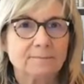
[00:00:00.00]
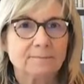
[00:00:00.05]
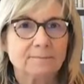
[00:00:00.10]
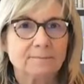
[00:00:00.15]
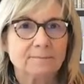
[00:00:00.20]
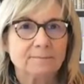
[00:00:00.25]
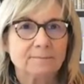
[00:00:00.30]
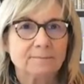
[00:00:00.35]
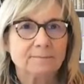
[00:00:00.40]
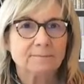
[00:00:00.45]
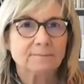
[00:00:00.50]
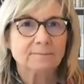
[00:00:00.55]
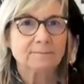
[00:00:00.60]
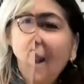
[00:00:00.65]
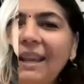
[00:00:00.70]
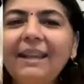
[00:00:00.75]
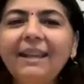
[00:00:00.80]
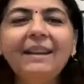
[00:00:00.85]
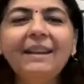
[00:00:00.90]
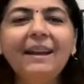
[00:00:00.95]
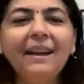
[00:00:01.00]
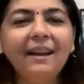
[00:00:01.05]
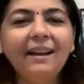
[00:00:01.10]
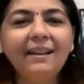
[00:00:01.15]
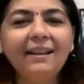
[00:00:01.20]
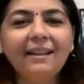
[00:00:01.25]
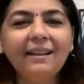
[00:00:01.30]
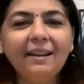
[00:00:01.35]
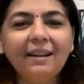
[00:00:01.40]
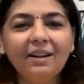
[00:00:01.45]
Dominic and
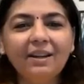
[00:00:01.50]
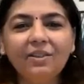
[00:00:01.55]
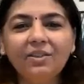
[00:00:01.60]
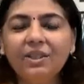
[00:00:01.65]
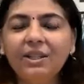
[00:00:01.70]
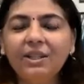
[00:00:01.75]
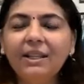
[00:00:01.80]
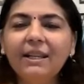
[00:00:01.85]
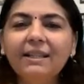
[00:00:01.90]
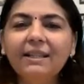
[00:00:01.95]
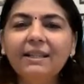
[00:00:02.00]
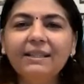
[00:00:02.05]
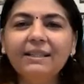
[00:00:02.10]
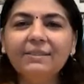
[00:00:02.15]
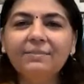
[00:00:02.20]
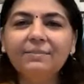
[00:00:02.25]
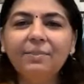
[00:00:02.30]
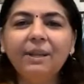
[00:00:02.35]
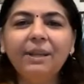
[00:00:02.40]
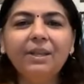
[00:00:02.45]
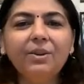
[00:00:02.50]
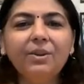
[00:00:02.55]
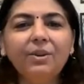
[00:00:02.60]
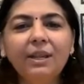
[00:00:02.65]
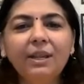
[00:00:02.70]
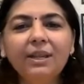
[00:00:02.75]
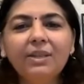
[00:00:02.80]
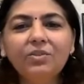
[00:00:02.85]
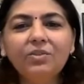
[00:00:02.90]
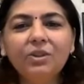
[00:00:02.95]
I are delighted by
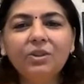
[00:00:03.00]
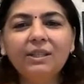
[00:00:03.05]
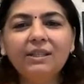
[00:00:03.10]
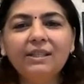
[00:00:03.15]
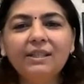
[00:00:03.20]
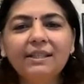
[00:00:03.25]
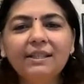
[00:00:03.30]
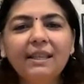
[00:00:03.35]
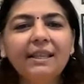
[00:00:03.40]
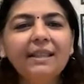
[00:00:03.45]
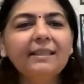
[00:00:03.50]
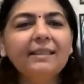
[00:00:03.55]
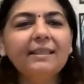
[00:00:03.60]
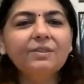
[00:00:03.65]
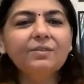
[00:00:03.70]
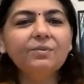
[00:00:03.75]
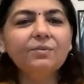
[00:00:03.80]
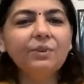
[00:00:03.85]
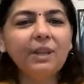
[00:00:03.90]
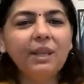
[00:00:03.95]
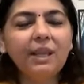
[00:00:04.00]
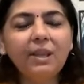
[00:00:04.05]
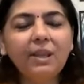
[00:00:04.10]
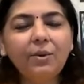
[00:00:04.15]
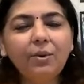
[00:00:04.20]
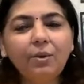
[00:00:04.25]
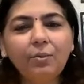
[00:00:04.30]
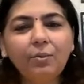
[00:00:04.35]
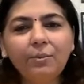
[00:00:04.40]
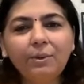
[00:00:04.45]
your interest in this
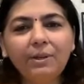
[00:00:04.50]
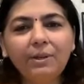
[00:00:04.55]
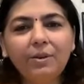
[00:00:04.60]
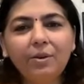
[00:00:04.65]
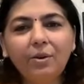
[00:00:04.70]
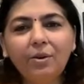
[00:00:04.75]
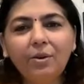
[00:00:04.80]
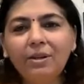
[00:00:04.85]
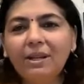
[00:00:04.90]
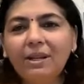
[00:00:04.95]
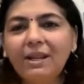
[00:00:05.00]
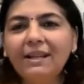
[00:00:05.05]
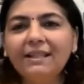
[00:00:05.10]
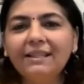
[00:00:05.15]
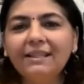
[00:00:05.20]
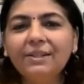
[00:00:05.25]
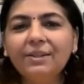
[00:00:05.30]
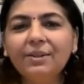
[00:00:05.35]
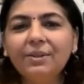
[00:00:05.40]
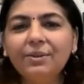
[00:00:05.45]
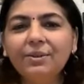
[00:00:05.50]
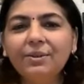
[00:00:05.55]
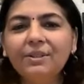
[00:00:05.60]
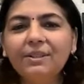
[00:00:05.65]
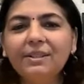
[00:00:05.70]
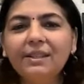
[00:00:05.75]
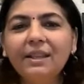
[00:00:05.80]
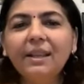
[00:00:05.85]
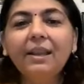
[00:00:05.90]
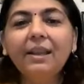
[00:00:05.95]
free open online
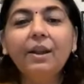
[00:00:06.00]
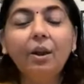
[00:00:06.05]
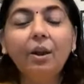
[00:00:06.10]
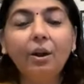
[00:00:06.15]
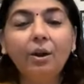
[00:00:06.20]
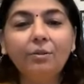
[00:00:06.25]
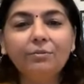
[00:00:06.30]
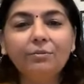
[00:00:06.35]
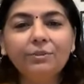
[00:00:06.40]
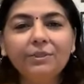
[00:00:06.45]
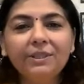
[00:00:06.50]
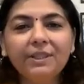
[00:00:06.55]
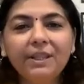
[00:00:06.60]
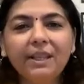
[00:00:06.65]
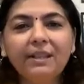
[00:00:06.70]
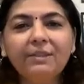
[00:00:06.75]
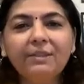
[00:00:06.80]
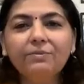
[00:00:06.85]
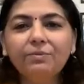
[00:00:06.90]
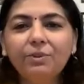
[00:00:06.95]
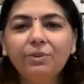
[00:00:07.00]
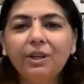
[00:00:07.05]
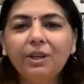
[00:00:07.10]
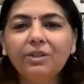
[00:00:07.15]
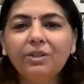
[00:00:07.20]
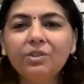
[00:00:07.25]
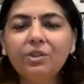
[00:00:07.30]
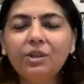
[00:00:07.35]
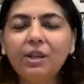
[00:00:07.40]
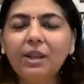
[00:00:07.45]
course offered in
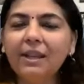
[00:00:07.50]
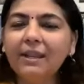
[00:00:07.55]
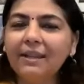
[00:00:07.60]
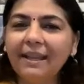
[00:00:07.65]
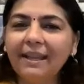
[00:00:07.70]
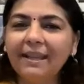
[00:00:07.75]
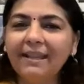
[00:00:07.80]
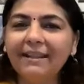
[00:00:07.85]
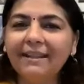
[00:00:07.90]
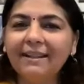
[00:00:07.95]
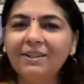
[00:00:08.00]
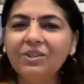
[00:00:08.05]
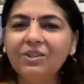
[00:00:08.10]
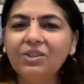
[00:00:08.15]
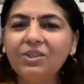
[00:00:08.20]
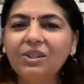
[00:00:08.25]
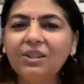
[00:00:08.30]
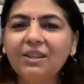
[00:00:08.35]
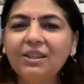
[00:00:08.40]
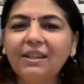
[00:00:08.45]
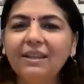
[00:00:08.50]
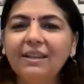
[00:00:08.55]
French and English.